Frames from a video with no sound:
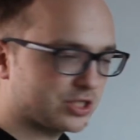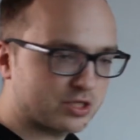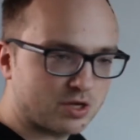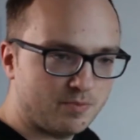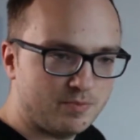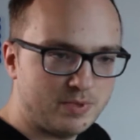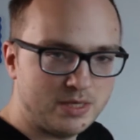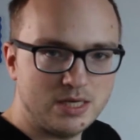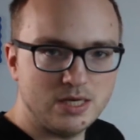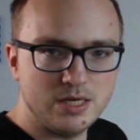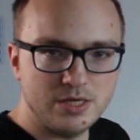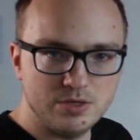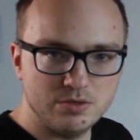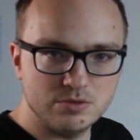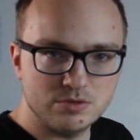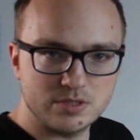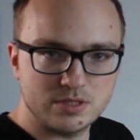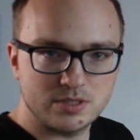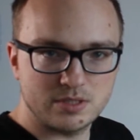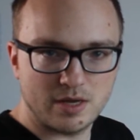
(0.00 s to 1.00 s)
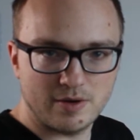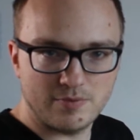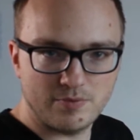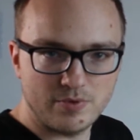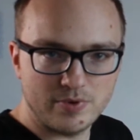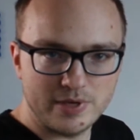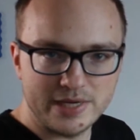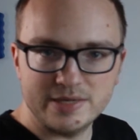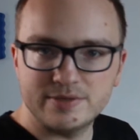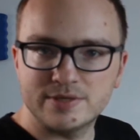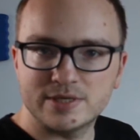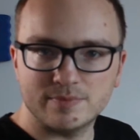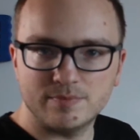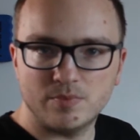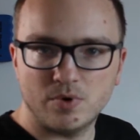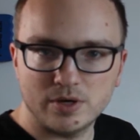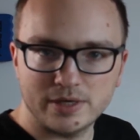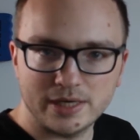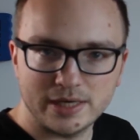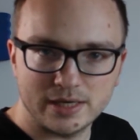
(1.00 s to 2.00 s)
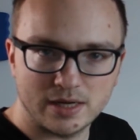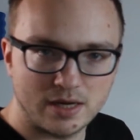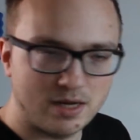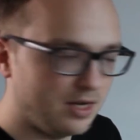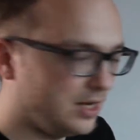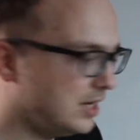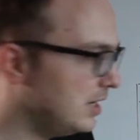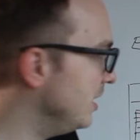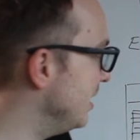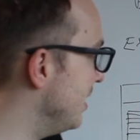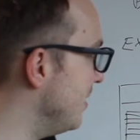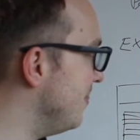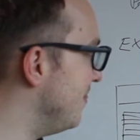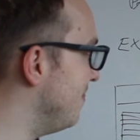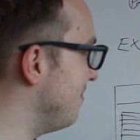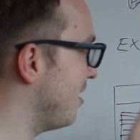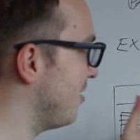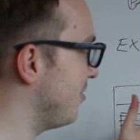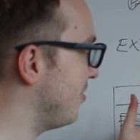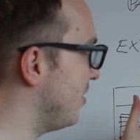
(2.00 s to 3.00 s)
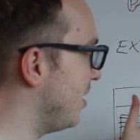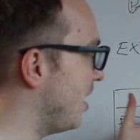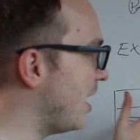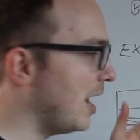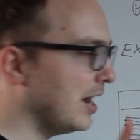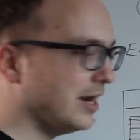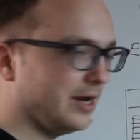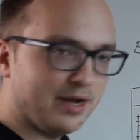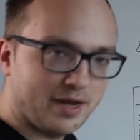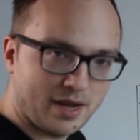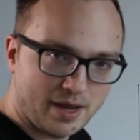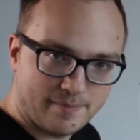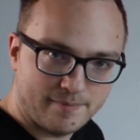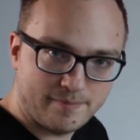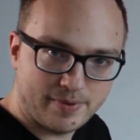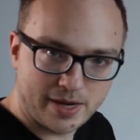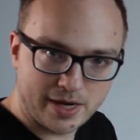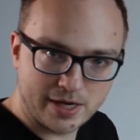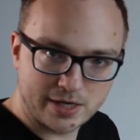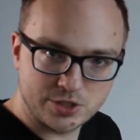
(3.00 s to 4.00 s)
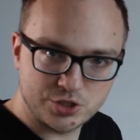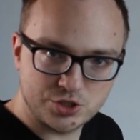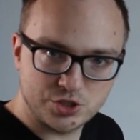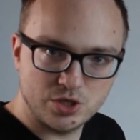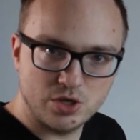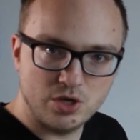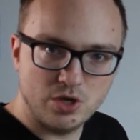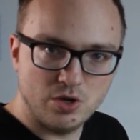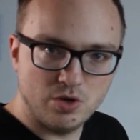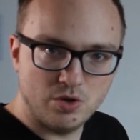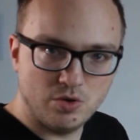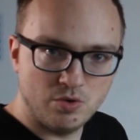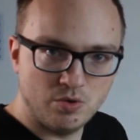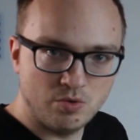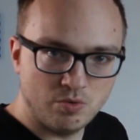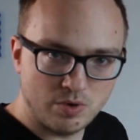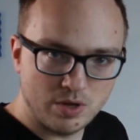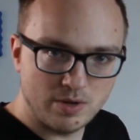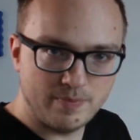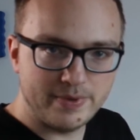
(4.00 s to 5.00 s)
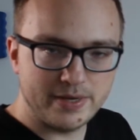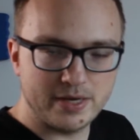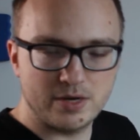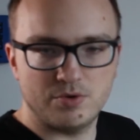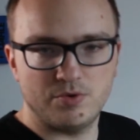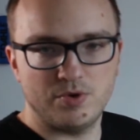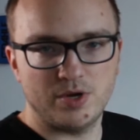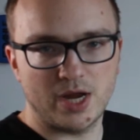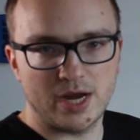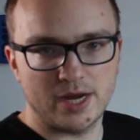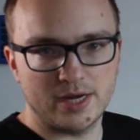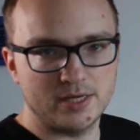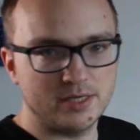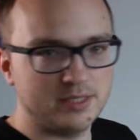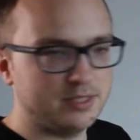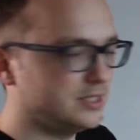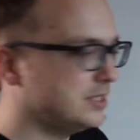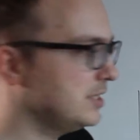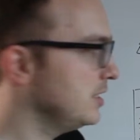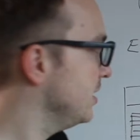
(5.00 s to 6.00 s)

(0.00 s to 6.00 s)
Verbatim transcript: is completely used and we need some more data, another IAM page will be created